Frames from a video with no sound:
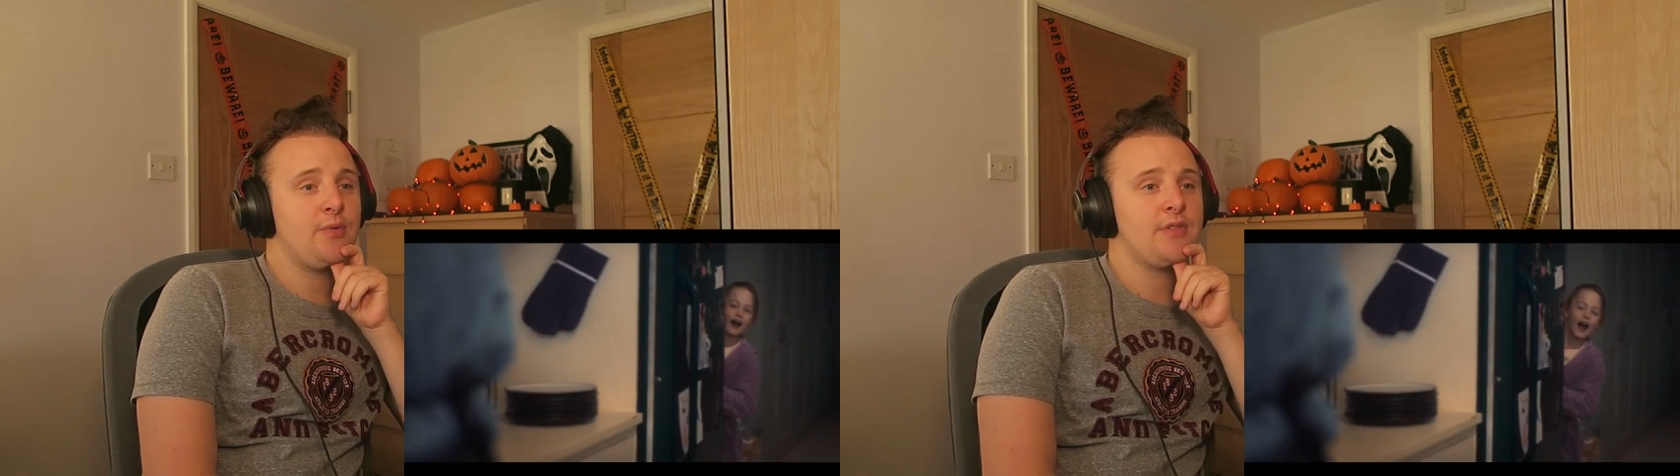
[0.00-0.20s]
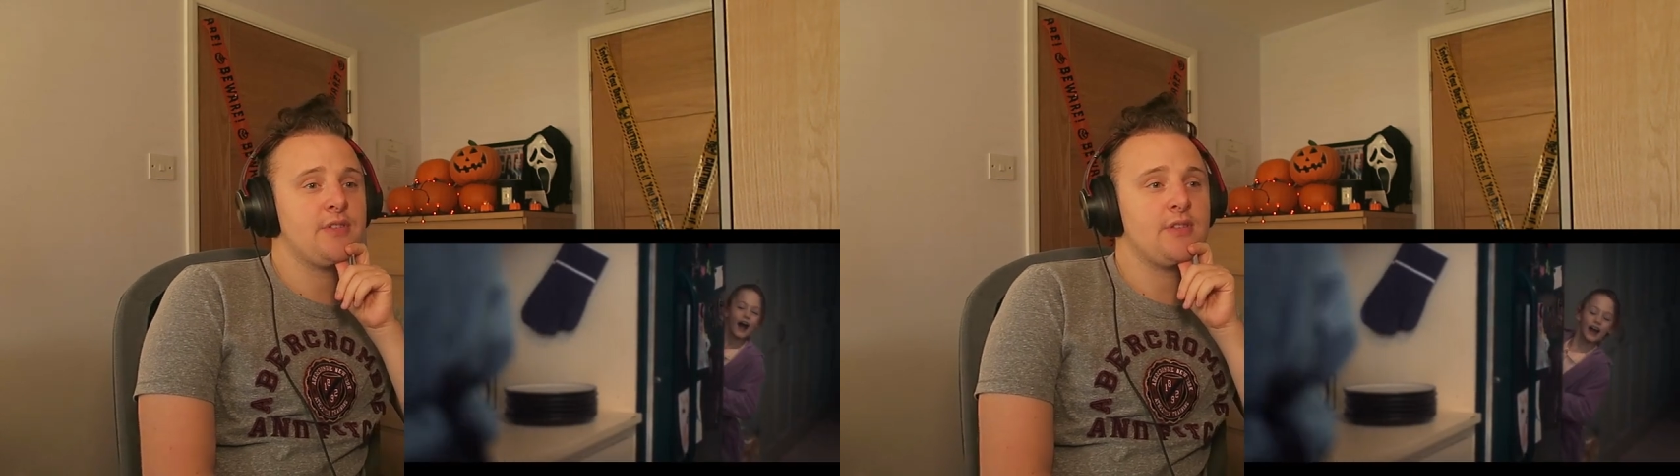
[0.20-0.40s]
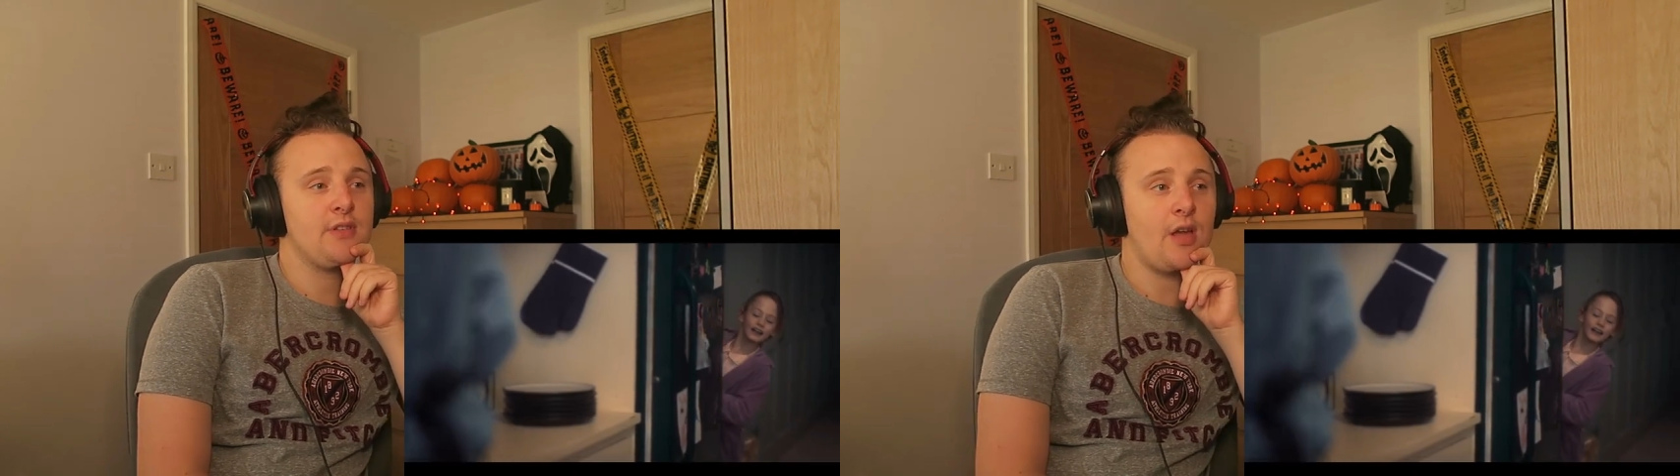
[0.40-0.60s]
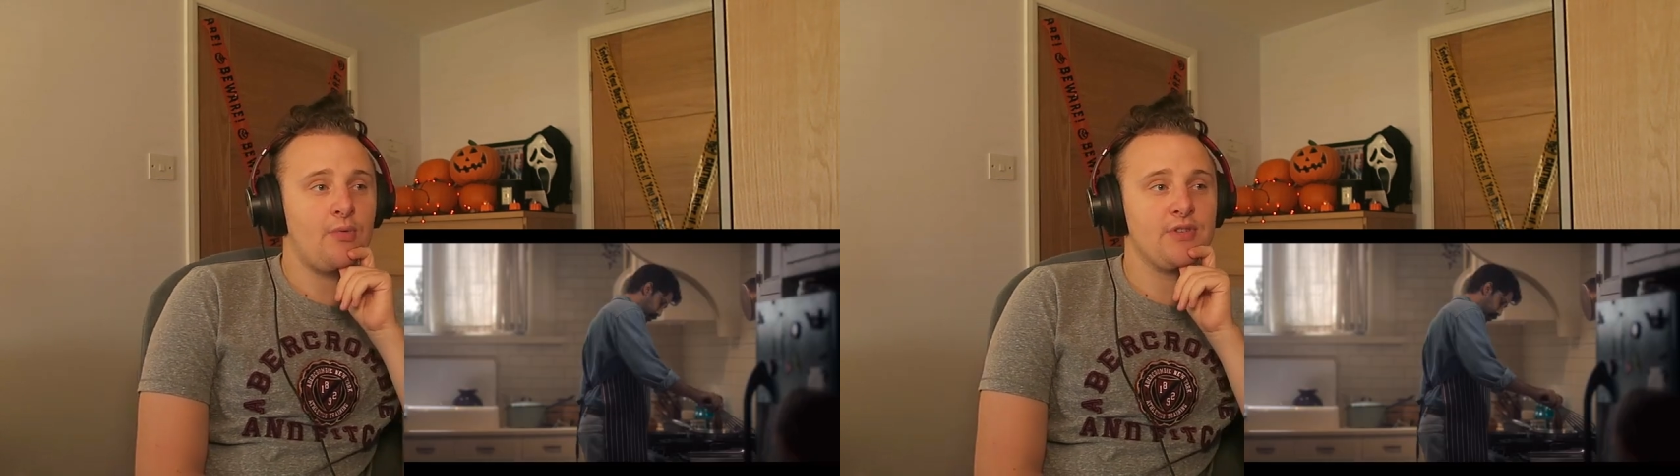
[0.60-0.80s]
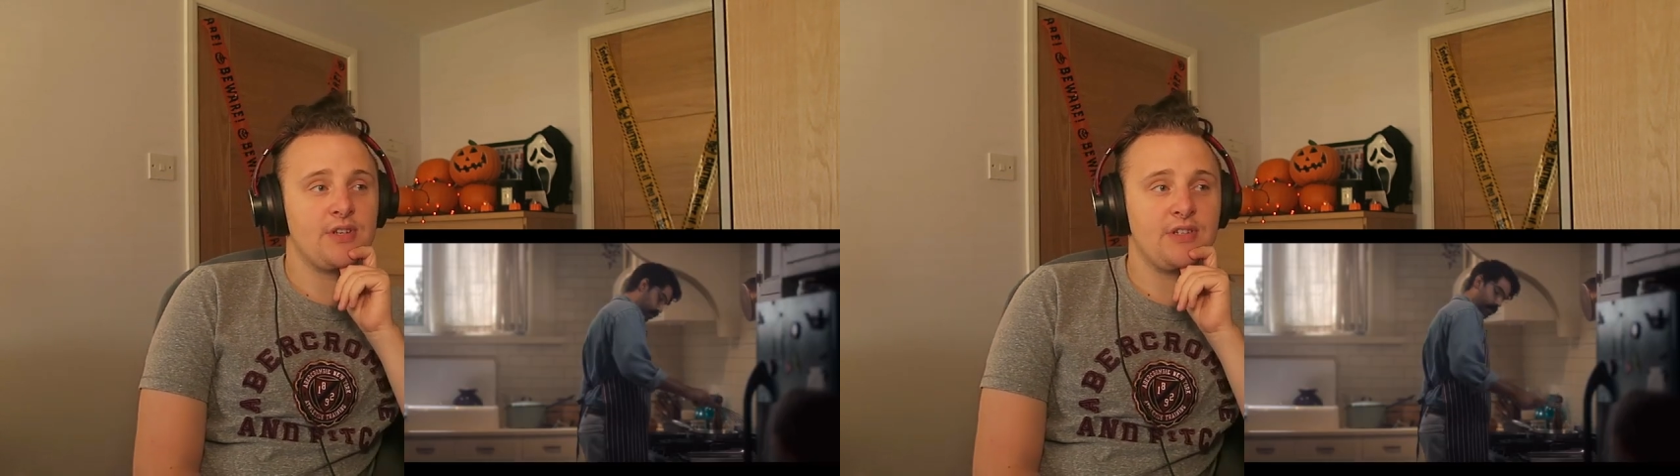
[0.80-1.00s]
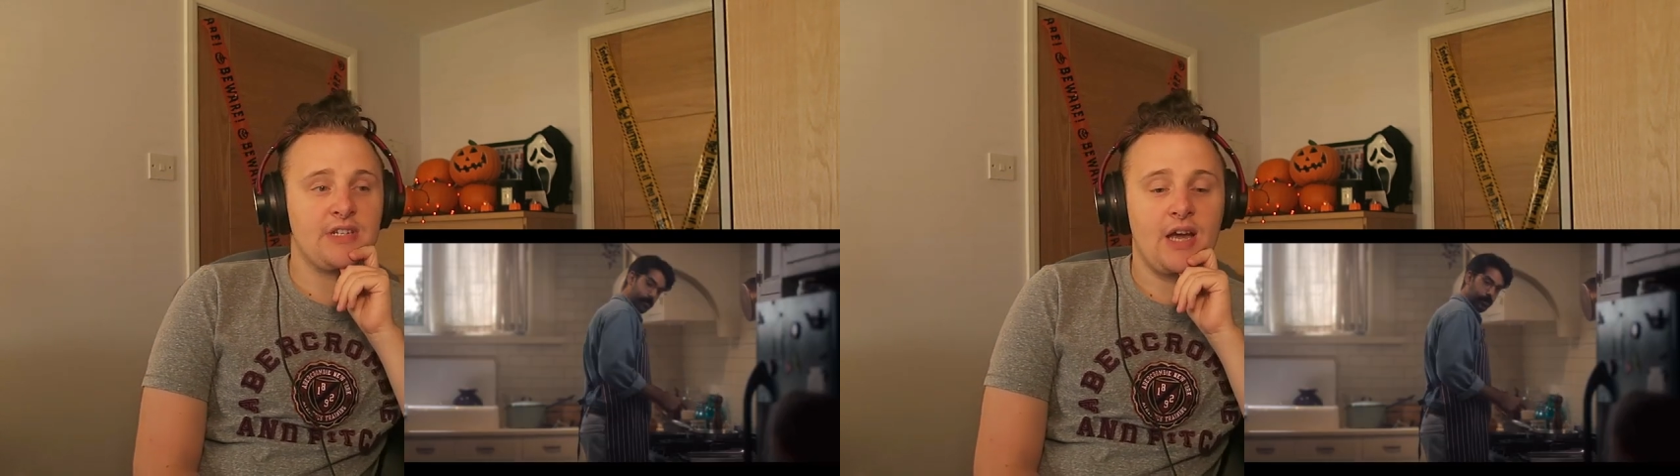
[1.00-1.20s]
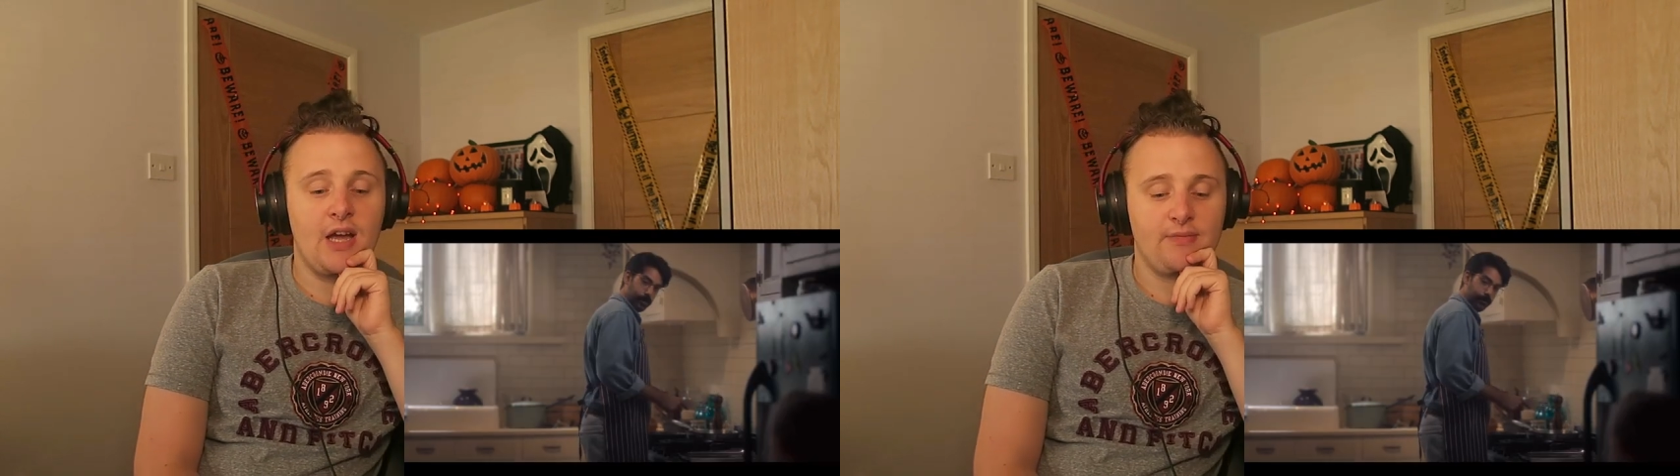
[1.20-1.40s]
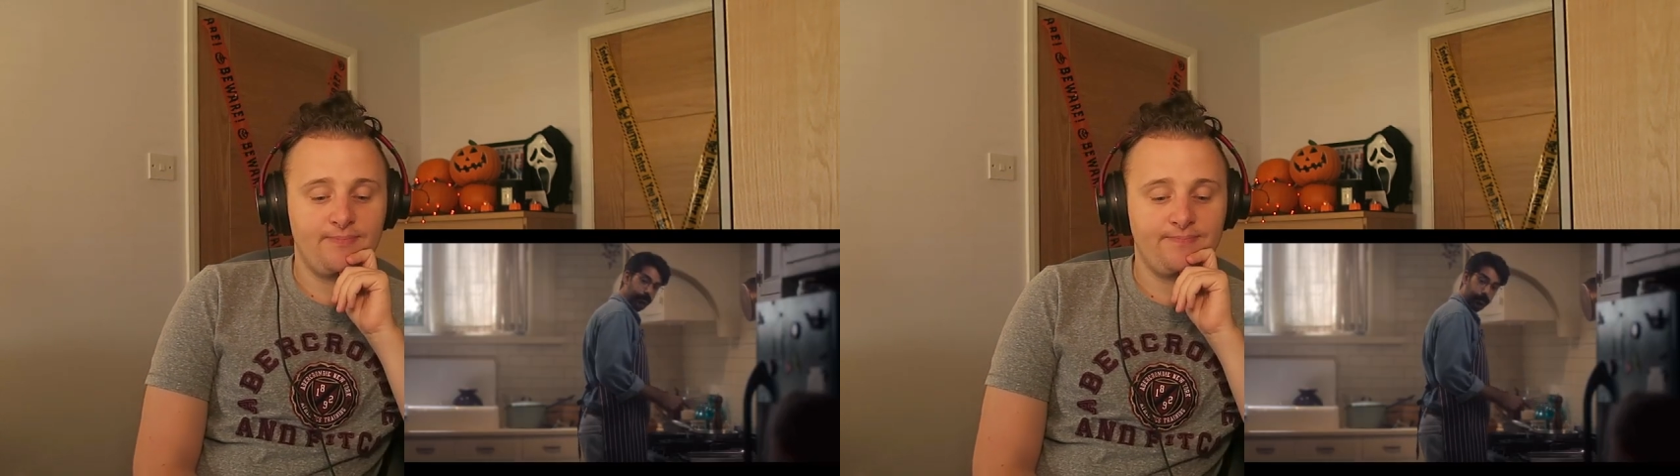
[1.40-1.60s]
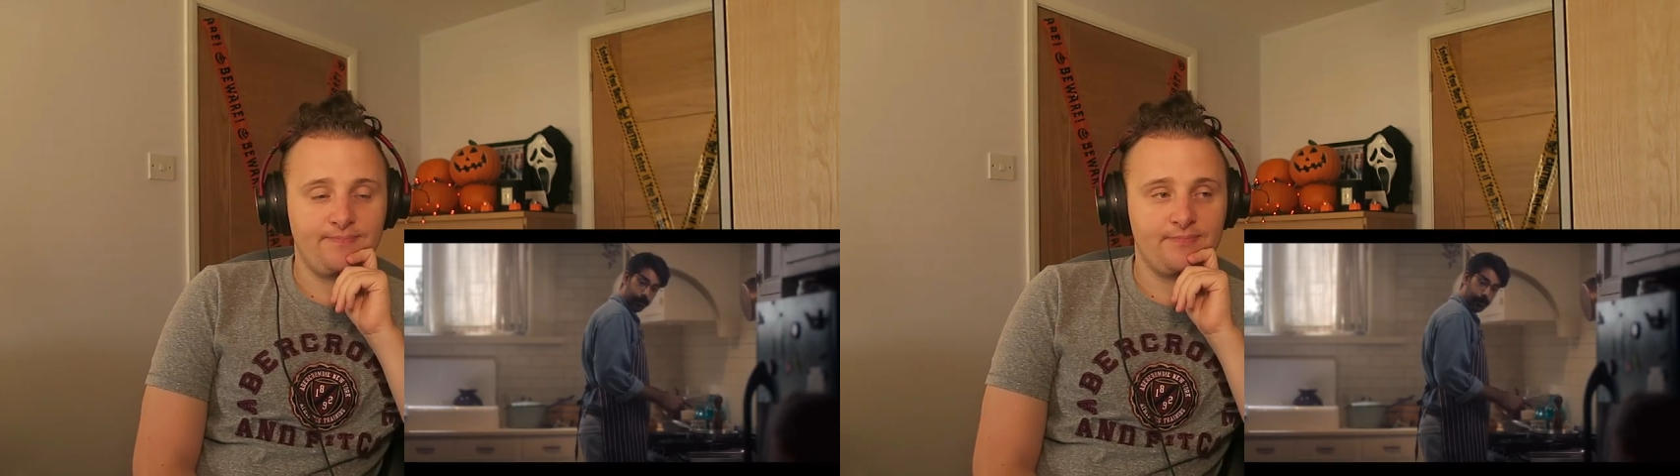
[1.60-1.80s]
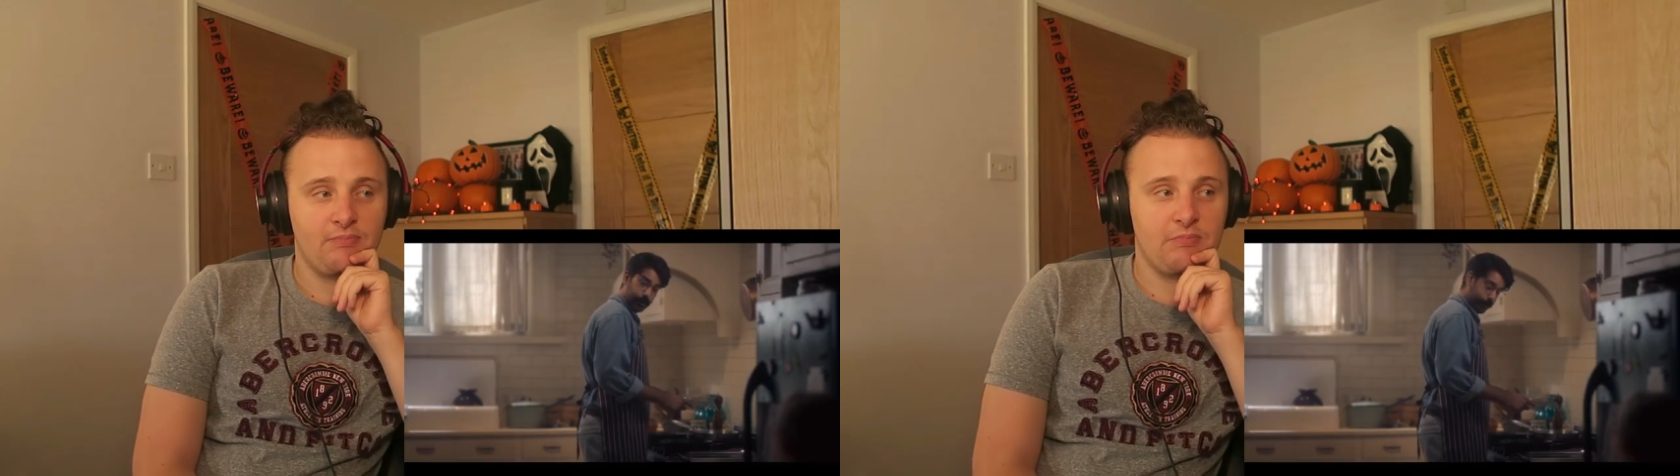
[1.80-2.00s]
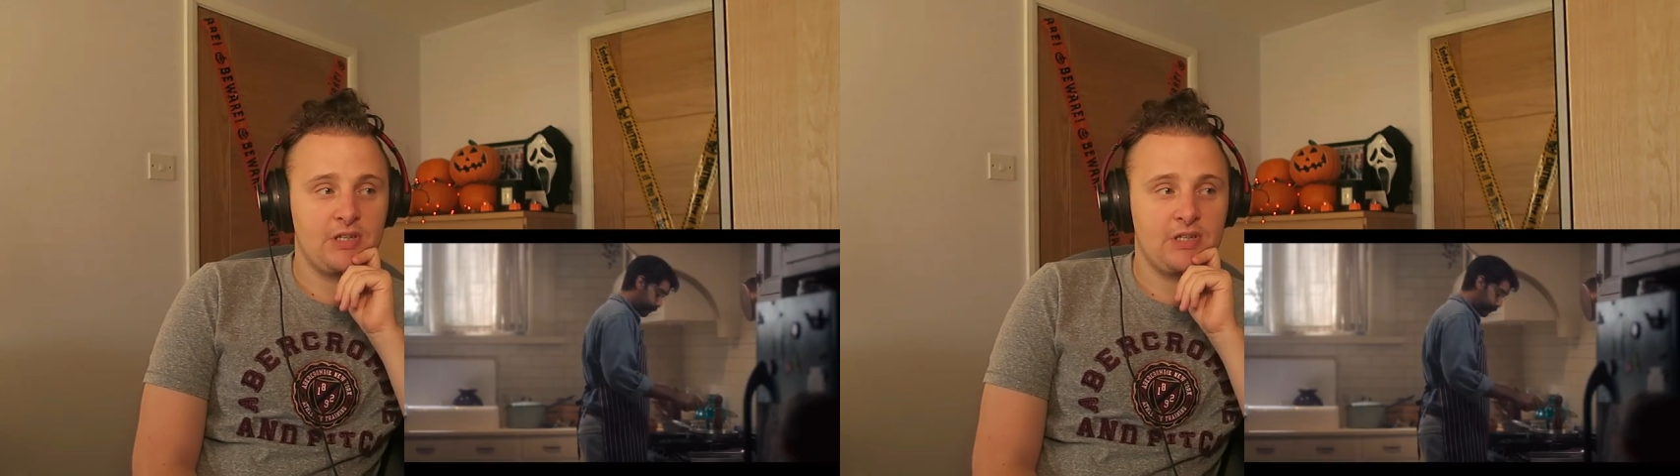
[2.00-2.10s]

Owen's going to die. Flora.